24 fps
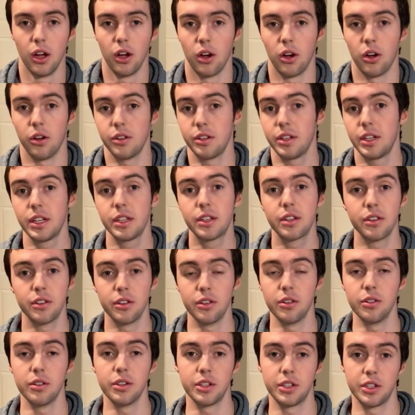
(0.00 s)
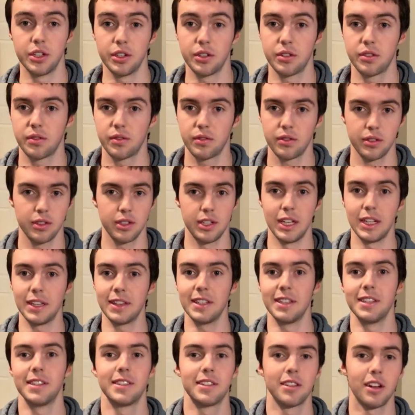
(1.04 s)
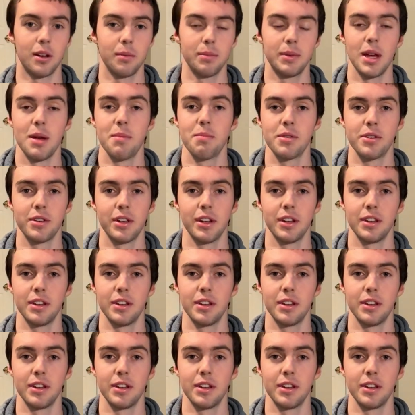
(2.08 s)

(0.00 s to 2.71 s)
All you need to do is just take these top 10%